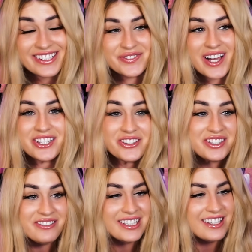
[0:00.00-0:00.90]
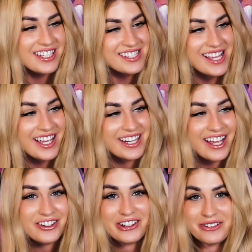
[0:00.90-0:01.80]
Am I the only one that thinks that?
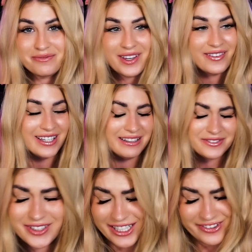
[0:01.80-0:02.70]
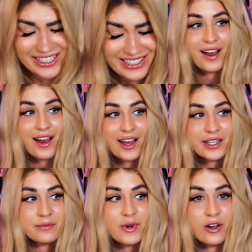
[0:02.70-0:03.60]
I don't know, maybe, whatever. I
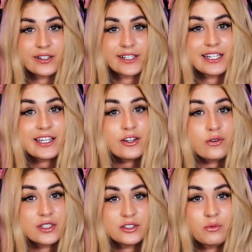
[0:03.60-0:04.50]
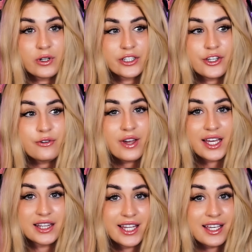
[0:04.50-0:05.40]
am already going to warn you,
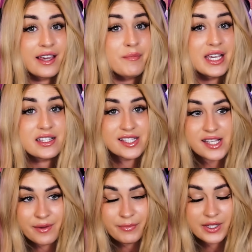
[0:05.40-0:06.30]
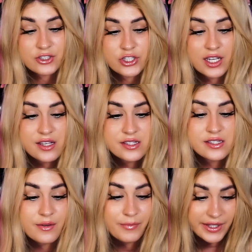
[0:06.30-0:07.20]
I think I might simp
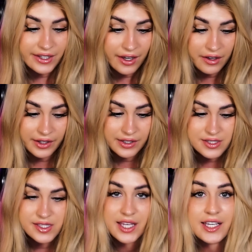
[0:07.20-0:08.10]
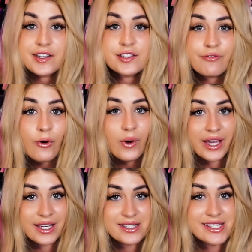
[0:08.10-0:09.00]
just because his
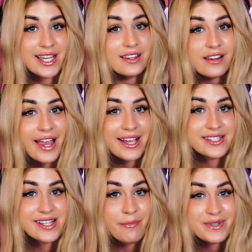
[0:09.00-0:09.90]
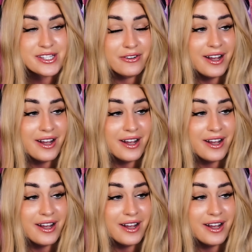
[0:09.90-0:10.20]
voice in the last episode,